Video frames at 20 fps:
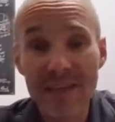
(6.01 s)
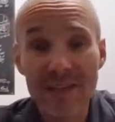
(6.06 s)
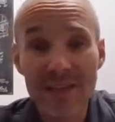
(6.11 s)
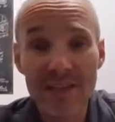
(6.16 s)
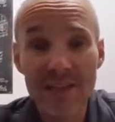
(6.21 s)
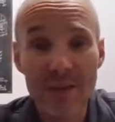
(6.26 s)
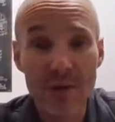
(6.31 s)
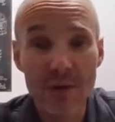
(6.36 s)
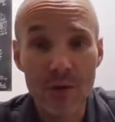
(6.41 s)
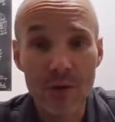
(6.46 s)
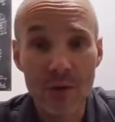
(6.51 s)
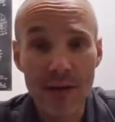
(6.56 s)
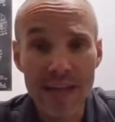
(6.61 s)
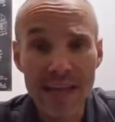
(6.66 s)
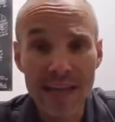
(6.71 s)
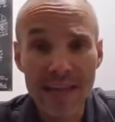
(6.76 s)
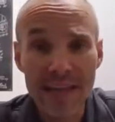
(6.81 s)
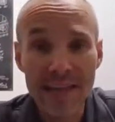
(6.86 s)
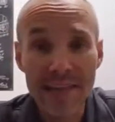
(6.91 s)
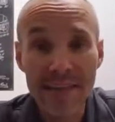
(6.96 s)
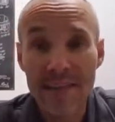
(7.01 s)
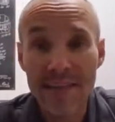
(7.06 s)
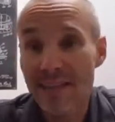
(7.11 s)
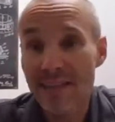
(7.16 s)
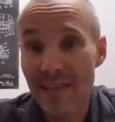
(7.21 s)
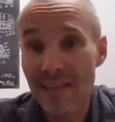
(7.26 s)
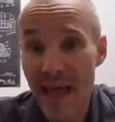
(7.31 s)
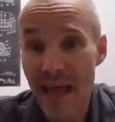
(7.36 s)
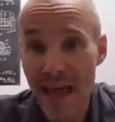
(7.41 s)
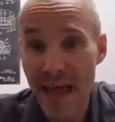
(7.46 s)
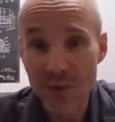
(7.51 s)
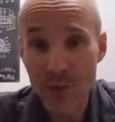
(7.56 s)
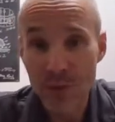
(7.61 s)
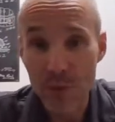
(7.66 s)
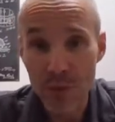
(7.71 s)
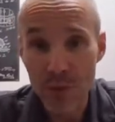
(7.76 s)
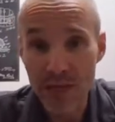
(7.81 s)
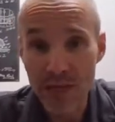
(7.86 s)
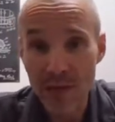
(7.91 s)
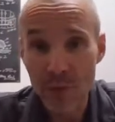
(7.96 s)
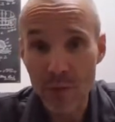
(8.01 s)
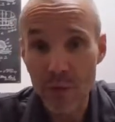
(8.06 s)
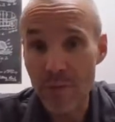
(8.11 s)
So in this last week,